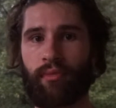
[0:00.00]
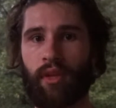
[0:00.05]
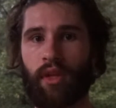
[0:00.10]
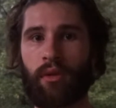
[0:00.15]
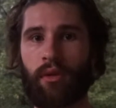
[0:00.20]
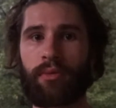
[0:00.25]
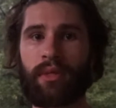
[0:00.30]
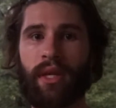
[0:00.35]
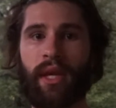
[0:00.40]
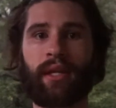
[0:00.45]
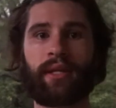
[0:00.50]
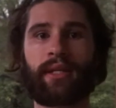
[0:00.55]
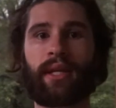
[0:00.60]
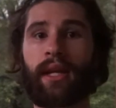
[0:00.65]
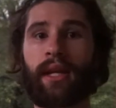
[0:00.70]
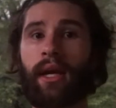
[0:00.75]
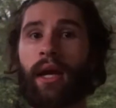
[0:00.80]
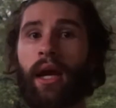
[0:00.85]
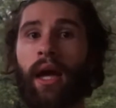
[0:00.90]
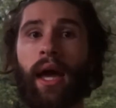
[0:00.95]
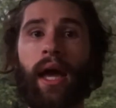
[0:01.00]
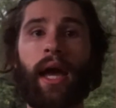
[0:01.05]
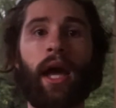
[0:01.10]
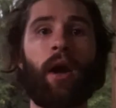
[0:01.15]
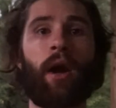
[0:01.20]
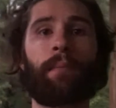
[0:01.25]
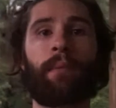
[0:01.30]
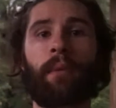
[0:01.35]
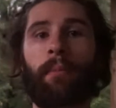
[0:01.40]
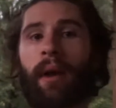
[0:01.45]
You know what I'm saying? It's going to
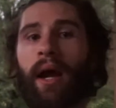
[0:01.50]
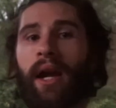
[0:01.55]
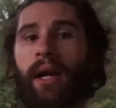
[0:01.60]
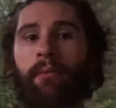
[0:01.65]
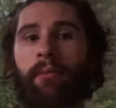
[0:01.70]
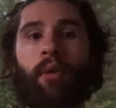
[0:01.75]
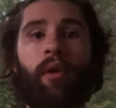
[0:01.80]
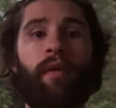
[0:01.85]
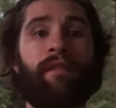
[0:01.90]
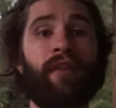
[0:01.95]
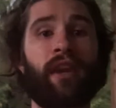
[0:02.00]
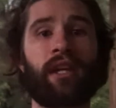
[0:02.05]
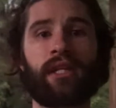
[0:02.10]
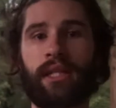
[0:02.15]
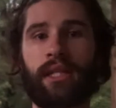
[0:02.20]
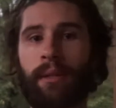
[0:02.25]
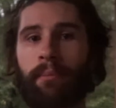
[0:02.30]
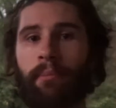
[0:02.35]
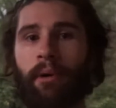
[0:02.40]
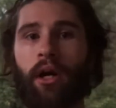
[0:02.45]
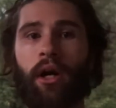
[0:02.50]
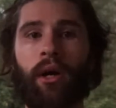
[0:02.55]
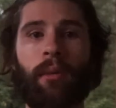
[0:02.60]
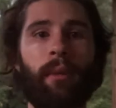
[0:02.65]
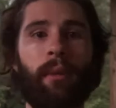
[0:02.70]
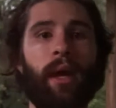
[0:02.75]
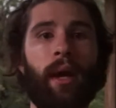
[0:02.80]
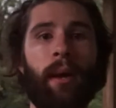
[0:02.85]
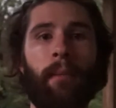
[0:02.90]
help your body more efficiently pump